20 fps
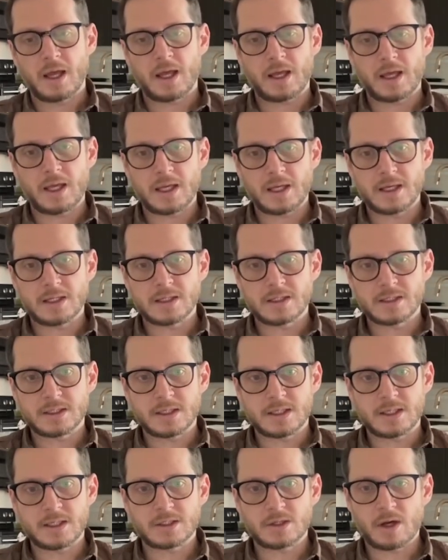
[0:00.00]
is
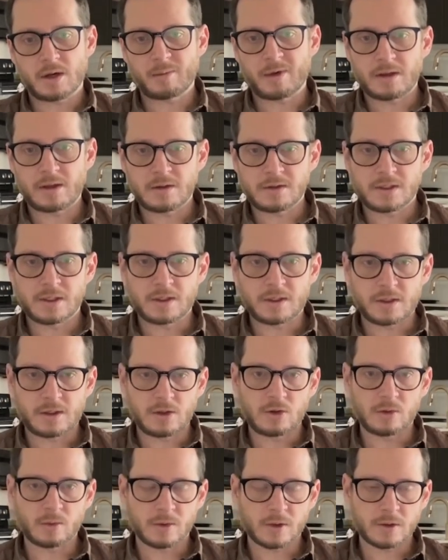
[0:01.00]
he's talking about using
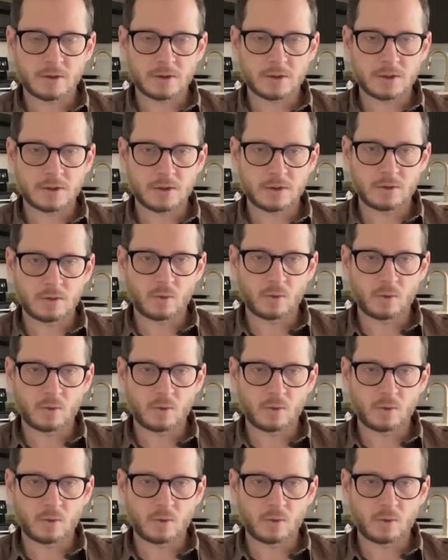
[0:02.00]
humor to